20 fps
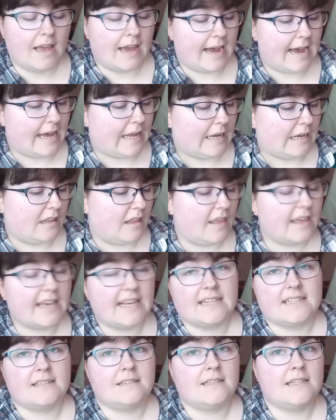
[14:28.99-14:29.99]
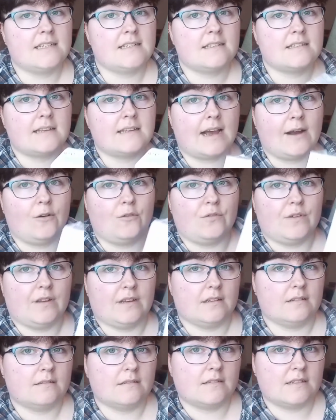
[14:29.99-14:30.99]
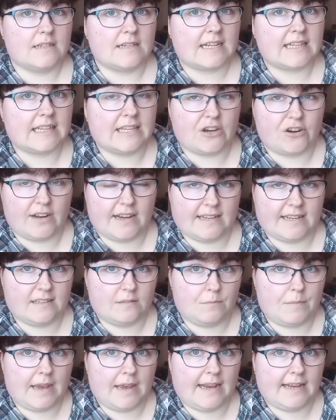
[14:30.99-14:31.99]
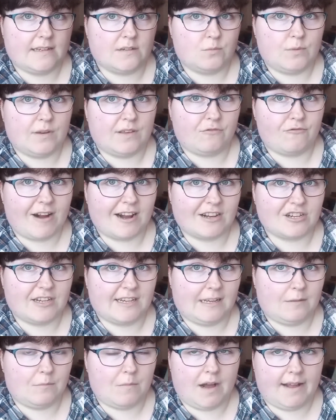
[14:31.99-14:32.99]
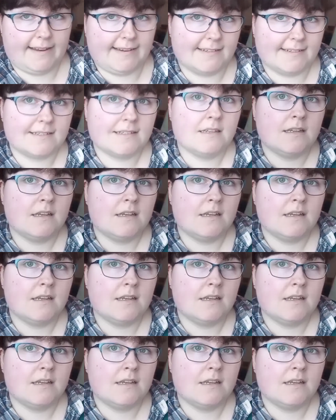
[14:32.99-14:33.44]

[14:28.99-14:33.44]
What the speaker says: And the thing is, this outfit clearly isn't made with rationing in mind.